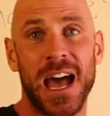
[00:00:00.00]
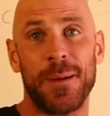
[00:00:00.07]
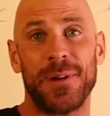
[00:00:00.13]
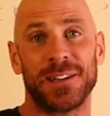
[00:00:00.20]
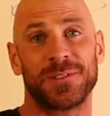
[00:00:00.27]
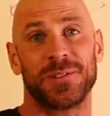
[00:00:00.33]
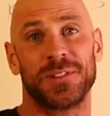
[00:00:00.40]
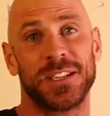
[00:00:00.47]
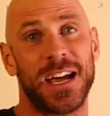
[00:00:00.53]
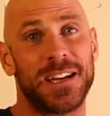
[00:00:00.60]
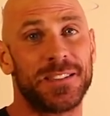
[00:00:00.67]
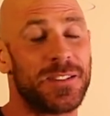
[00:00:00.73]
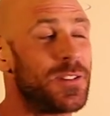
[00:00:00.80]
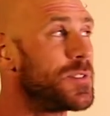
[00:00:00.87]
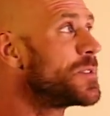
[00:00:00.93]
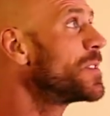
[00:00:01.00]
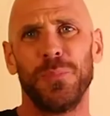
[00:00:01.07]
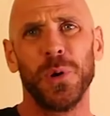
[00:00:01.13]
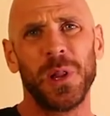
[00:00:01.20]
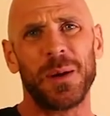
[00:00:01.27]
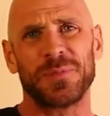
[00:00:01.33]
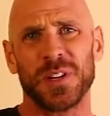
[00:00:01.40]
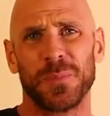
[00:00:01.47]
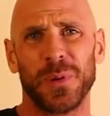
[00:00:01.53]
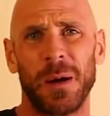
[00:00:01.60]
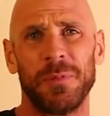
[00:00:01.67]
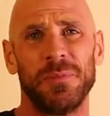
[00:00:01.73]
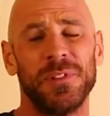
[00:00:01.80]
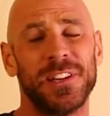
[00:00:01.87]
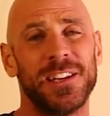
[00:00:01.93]
ab exercises. Pull-ups are
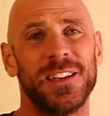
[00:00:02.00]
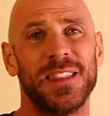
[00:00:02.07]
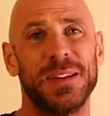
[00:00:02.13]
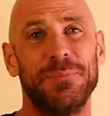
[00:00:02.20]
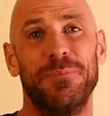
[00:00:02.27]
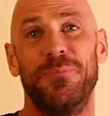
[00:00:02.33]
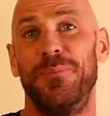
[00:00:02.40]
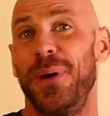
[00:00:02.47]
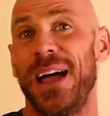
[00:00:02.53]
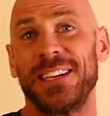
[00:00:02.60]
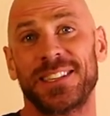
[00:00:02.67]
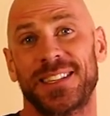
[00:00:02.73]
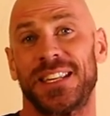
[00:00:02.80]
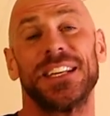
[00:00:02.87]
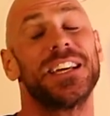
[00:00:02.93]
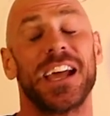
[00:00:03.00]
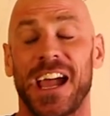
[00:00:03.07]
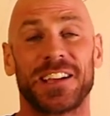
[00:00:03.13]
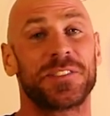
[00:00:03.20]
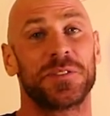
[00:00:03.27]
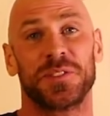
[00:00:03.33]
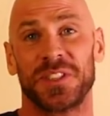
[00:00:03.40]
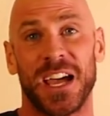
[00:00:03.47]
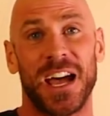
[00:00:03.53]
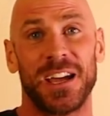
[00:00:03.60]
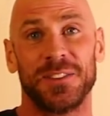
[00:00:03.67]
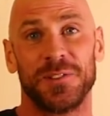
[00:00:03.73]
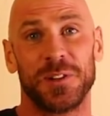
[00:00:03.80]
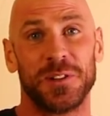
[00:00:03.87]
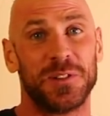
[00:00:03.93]
probably the best
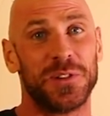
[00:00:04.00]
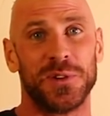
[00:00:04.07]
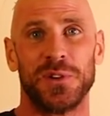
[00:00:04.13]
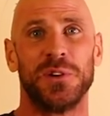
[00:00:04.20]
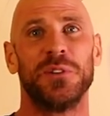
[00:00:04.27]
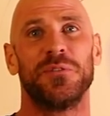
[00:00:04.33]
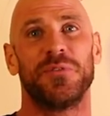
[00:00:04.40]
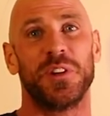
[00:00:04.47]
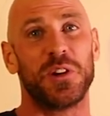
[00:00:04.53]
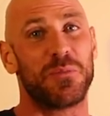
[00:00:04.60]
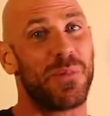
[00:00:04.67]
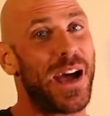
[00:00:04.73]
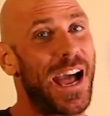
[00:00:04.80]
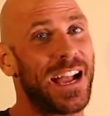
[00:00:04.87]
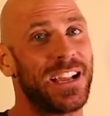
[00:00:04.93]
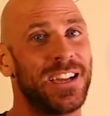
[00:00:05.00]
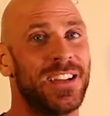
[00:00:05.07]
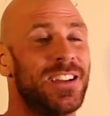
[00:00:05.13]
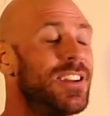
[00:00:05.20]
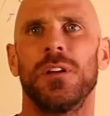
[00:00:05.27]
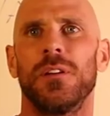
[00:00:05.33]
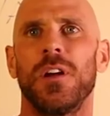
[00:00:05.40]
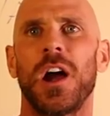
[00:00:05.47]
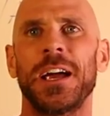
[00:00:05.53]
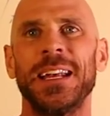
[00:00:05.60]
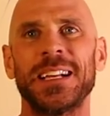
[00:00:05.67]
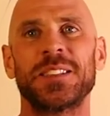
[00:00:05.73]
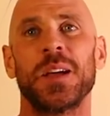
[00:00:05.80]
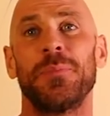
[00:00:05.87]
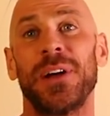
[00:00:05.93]
exercise you can do for your back. All right,
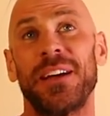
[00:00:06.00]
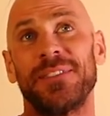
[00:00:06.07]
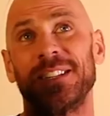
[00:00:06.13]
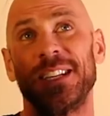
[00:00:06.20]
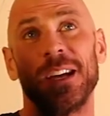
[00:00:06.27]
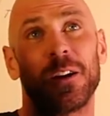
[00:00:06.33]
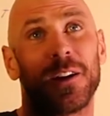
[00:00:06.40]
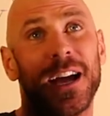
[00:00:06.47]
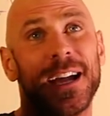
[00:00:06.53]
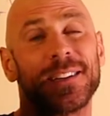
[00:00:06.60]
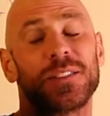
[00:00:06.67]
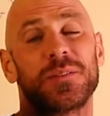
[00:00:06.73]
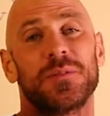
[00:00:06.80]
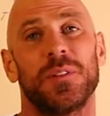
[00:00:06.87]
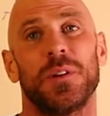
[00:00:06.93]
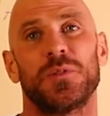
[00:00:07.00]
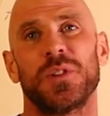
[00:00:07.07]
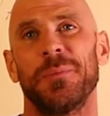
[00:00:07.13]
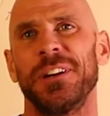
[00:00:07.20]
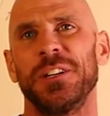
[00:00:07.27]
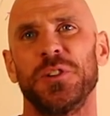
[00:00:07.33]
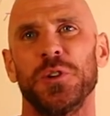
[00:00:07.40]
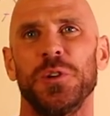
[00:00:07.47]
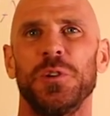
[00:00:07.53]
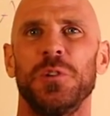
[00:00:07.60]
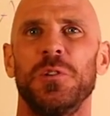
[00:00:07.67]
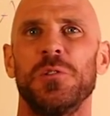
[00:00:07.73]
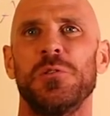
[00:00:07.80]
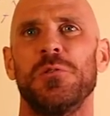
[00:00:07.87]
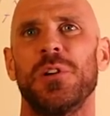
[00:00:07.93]
next up I have the TRX. So I'm gonna
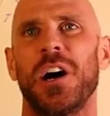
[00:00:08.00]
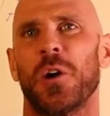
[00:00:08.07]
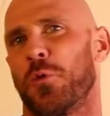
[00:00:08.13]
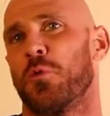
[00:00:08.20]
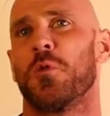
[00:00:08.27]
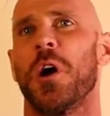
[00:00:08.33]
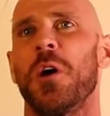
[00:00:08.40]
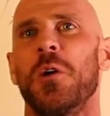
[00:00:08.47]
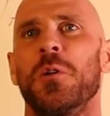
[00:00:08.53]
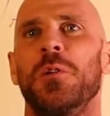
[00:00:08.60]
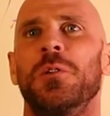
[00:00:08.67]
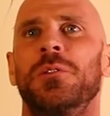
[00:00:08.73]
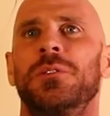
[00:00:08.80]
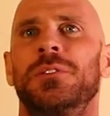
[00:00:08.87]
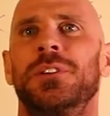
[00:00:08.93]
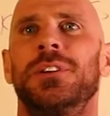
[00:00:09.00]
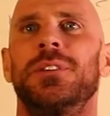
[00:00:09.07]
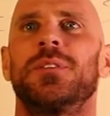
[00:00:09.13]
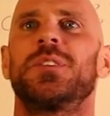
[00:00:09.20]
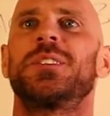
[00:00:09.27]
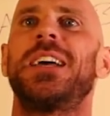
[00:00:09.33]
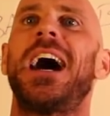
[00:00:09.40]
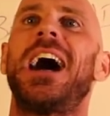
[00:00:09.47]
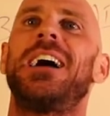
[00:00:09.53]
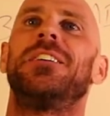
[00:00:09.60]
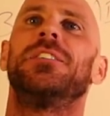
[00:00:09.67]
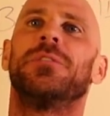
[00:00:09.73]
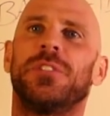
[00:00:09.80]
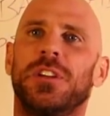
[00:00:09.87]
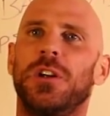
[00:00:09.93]
do a row
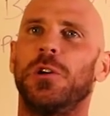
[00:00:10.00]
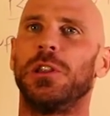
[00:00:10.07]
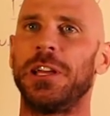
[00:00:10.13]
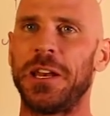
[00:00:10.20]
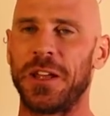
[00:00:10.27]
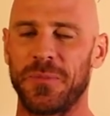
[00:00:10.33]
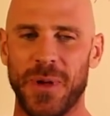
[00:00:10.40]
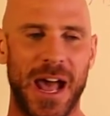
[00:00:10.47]
style, you know, leaning